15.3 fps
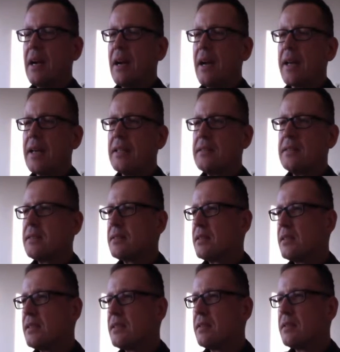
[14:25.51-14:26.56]
I guess
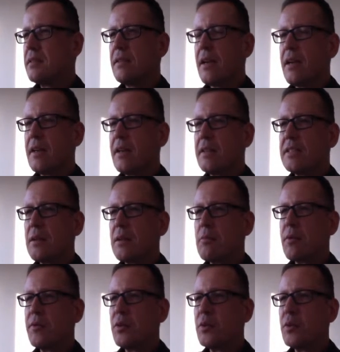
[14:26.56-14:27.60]
there are some
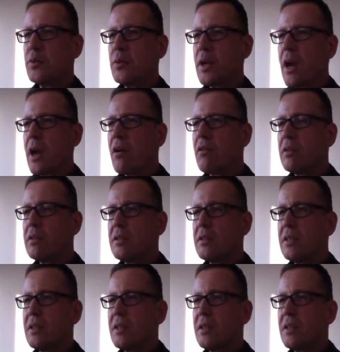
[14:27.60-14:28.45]
of you now